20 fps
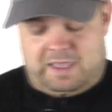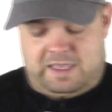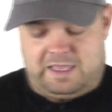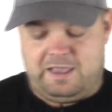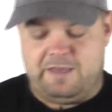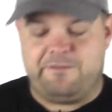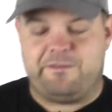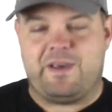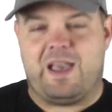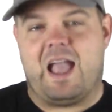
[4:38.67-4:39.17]

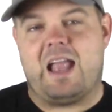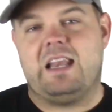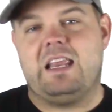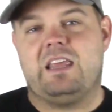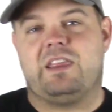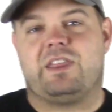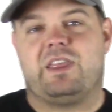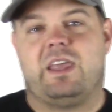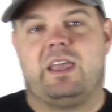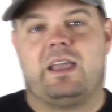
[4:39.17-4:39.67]
if
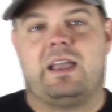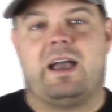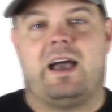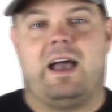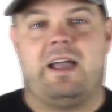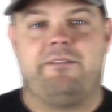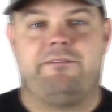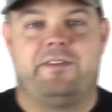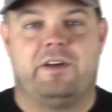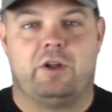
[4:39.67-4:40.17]
anything,
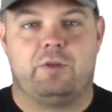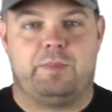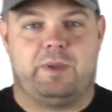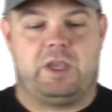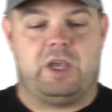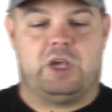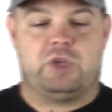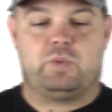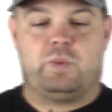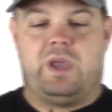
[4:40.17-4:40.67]
I felt
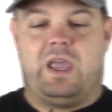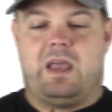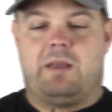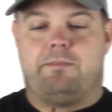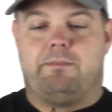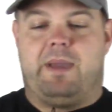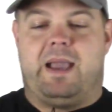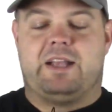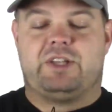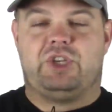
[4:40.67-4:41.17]
because we had
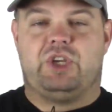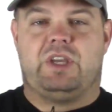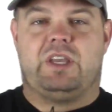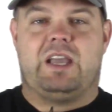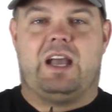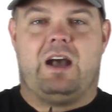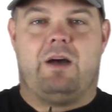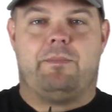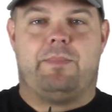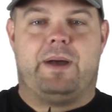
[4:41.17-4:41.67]
matching
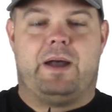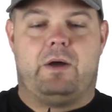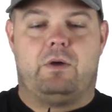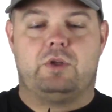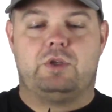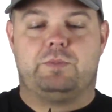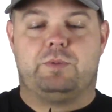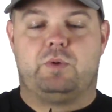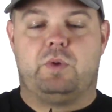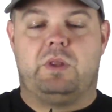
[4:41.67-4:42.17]

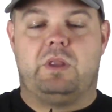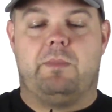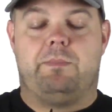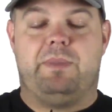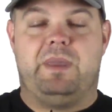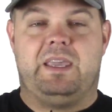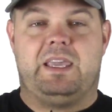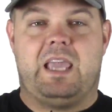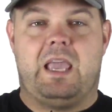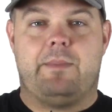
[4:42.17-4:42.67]
compounds between the
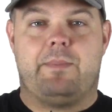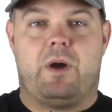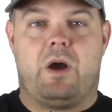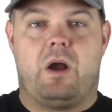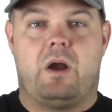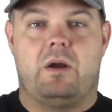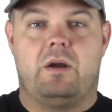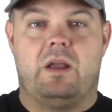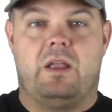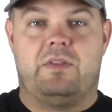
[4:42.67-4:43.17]
BK
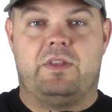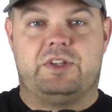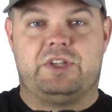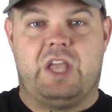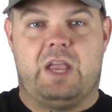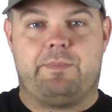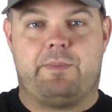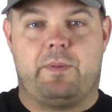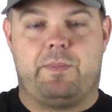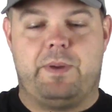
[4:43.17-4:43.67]
bar and the
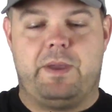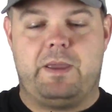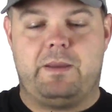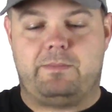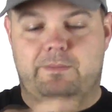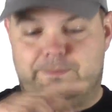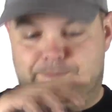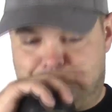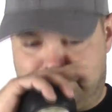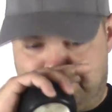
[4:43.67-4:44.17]
taper pin,